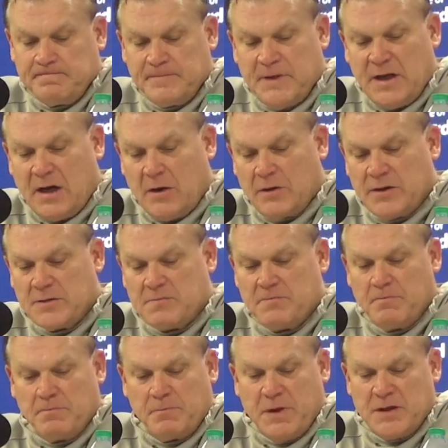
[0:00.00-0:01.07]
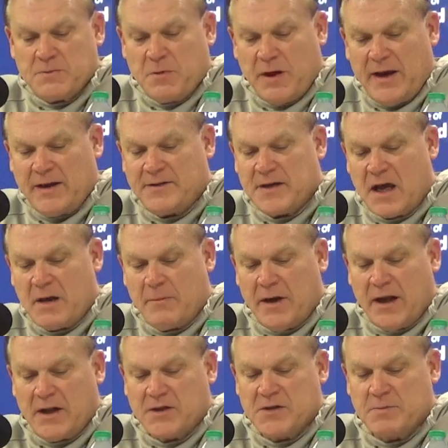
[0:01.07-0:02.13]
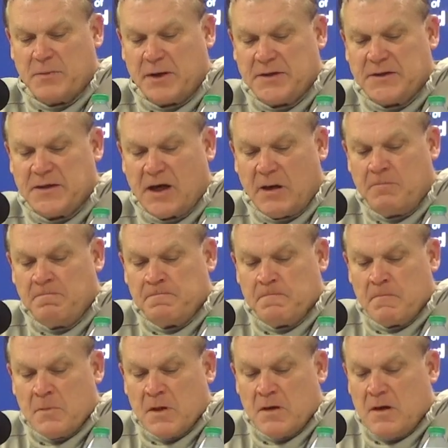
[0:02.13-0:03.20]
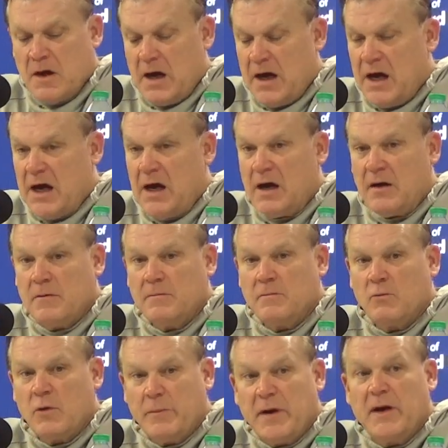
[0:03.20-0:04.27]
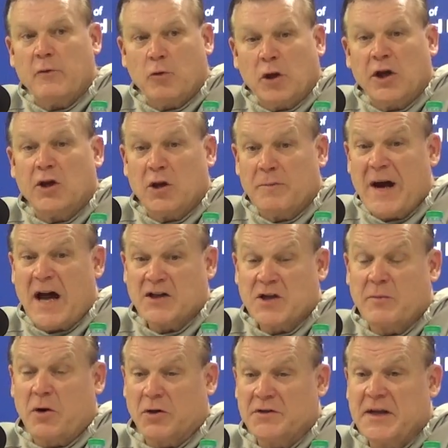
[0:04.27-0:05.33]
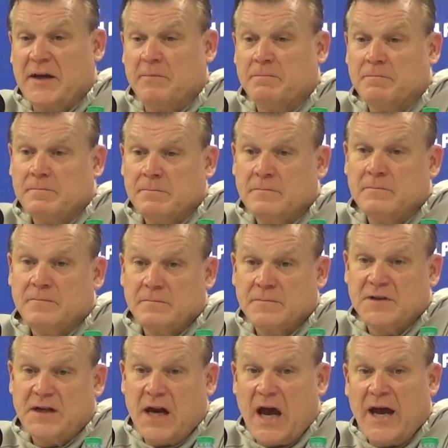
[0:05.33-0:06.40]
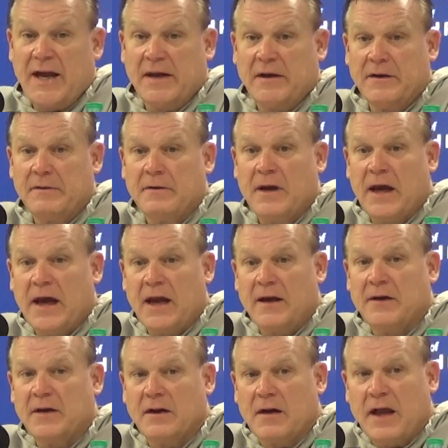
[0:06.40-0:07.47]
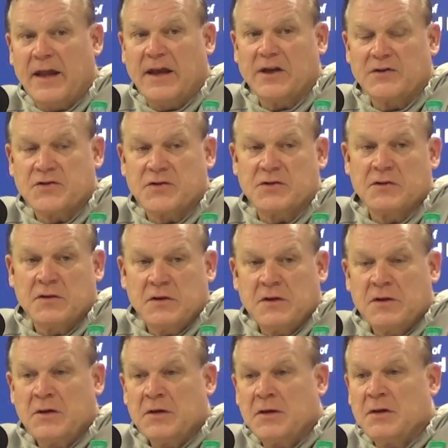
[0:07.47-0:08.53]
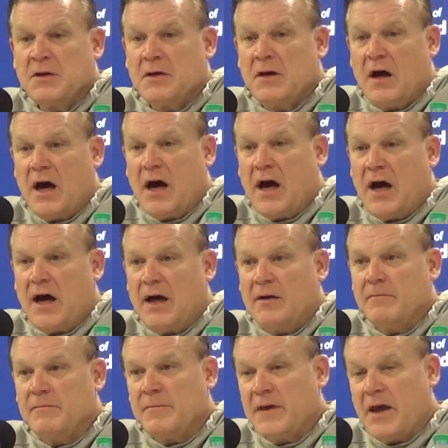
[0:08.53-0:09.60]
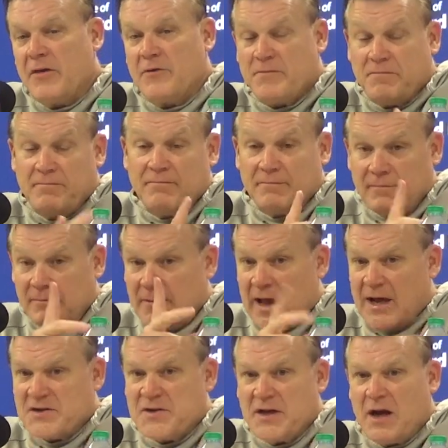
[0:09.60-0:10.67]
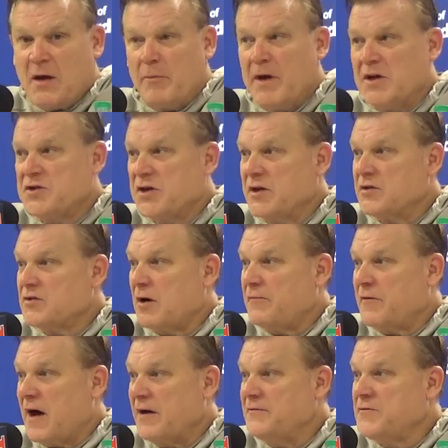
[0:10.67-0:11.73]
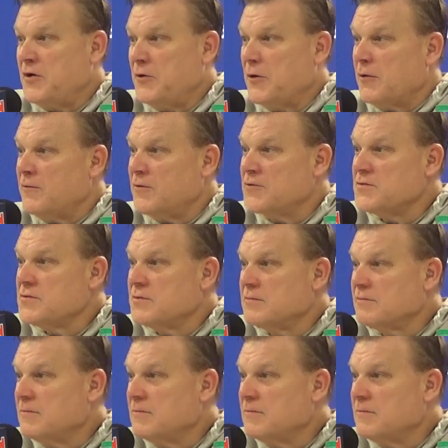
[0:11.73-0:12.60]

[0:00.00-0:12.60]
You know, he's playing a ton of minutes, but we beat a really good basketball team tonight, and I think it's the other last thing I'll mention is our 5 turnovers.